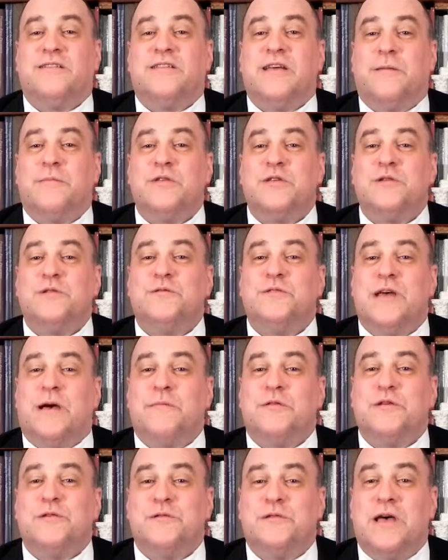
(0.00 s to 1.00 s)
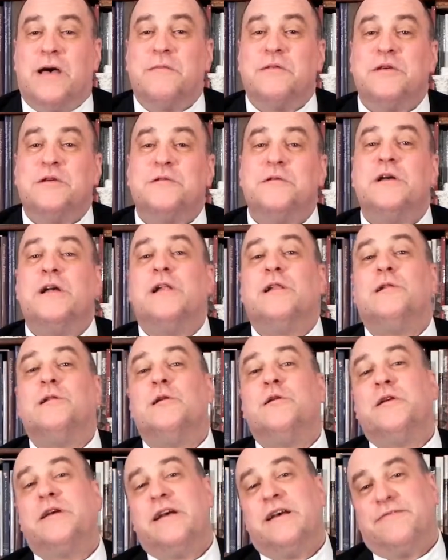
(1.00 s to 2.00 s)

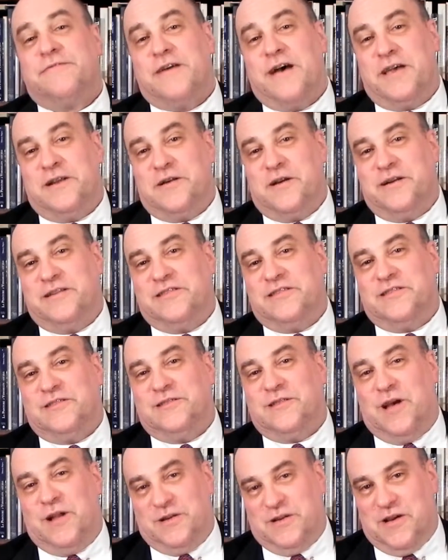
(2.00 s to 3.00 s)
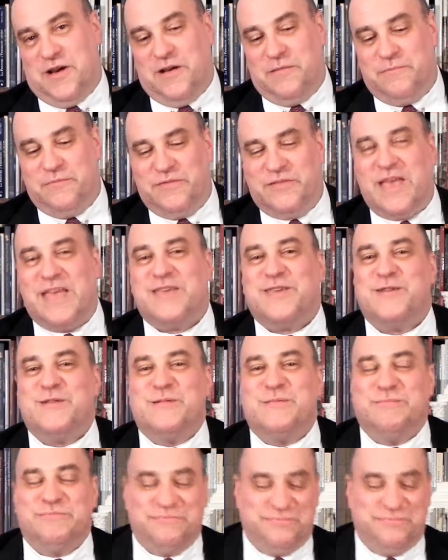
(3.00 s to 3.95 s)
www.luriafinearts.com. Thank you.